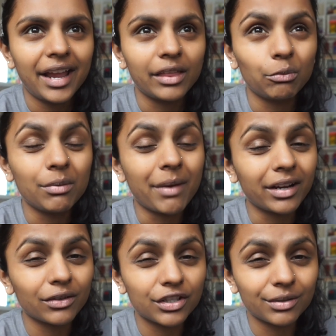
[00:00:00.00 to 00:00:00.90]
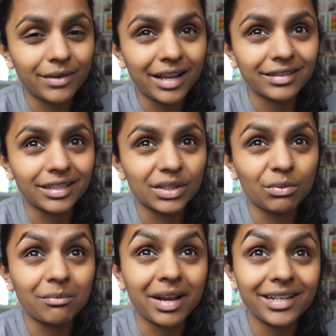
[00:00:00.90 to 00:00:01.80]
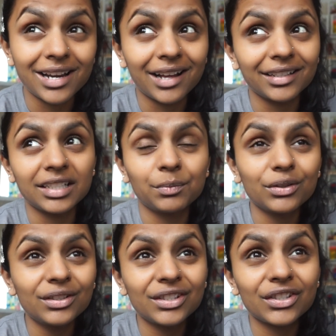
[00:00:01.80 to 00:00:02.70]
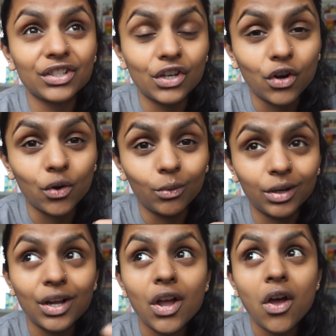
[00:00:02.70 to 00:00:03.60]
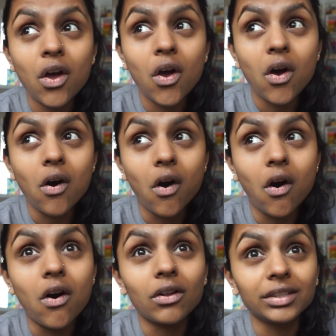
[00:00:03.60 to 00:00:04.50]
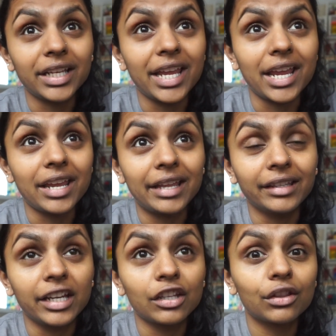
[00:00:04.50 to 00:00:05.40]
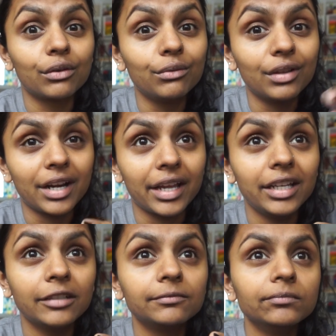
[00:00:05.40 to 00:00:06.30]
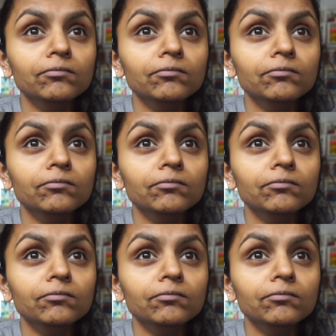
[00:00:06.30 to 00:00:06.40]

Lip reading: And we might go to gymnastics. We might not. It's supposed to snow all day and like through the night.